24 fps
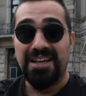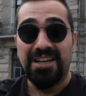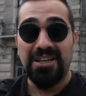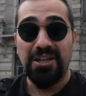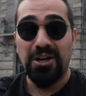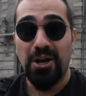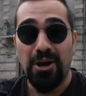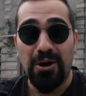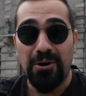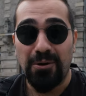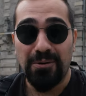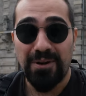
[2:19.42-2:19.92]
You
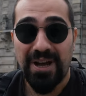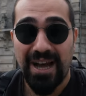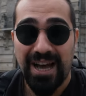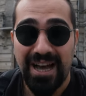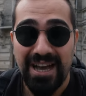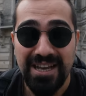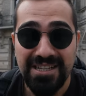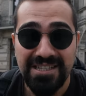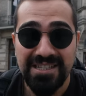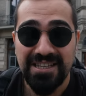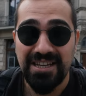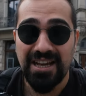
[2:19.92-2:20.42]
know
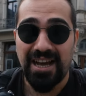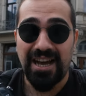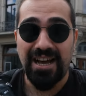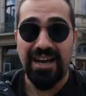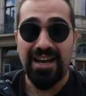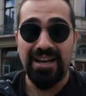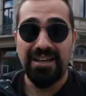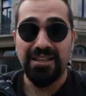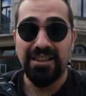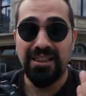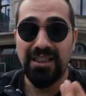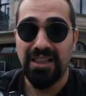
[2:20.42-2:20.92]
guys,
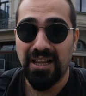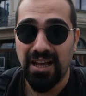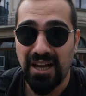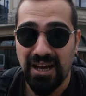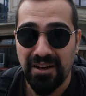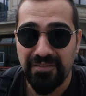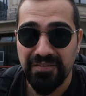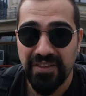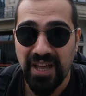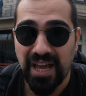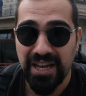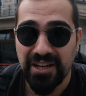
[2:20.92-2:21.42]
I
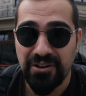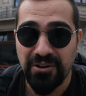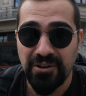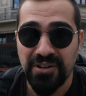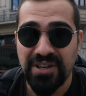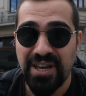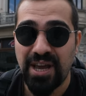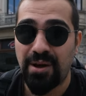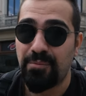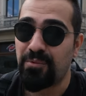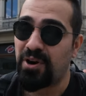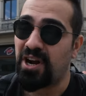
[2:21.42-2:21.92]
love Nikon
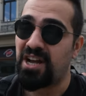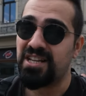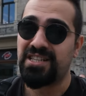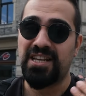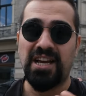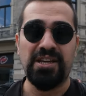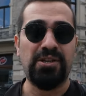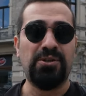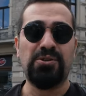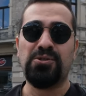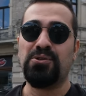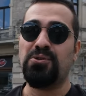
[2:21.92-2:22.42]
cameras.
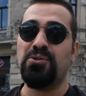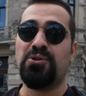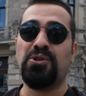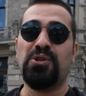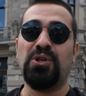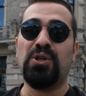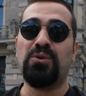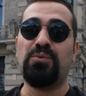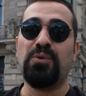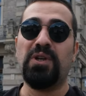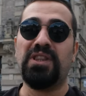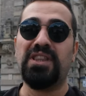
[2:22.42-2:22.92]
I used to
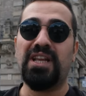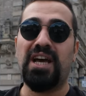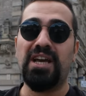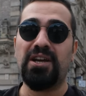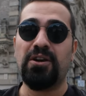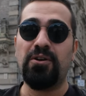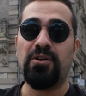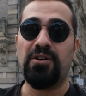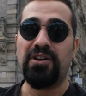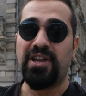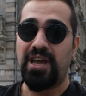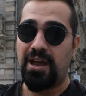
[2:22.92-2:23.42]
shoot with
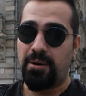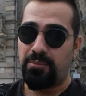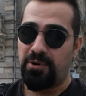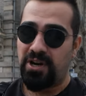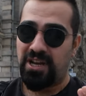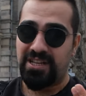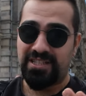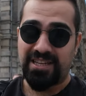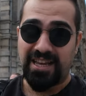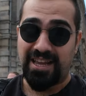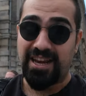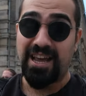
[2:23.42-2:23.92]
Nikon
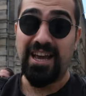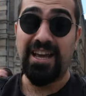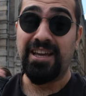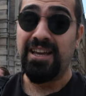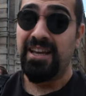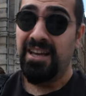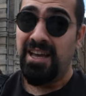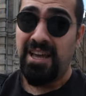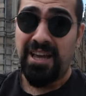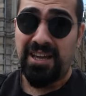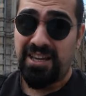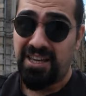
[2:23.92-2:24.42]
cameras and I
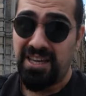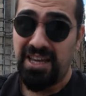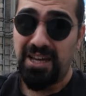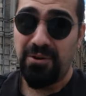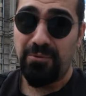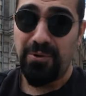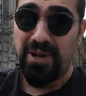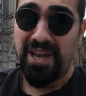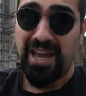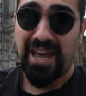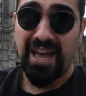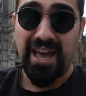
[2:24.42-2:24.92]
here
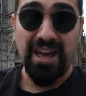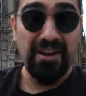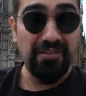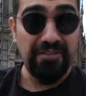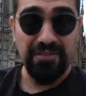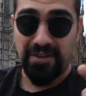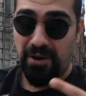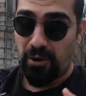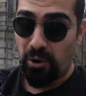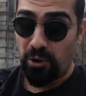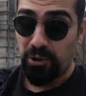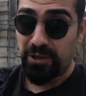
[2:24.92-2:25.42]
we have
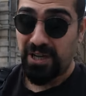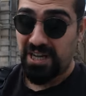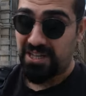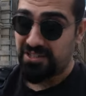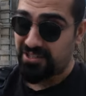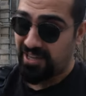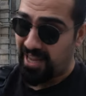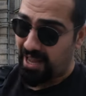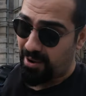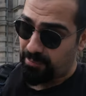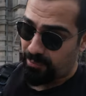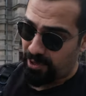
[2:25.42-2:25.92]

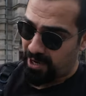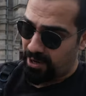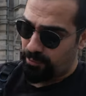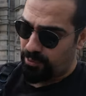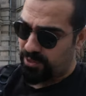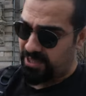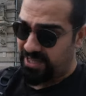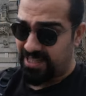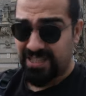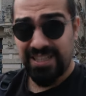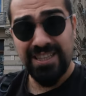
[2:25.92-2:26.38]
Olga's camera which is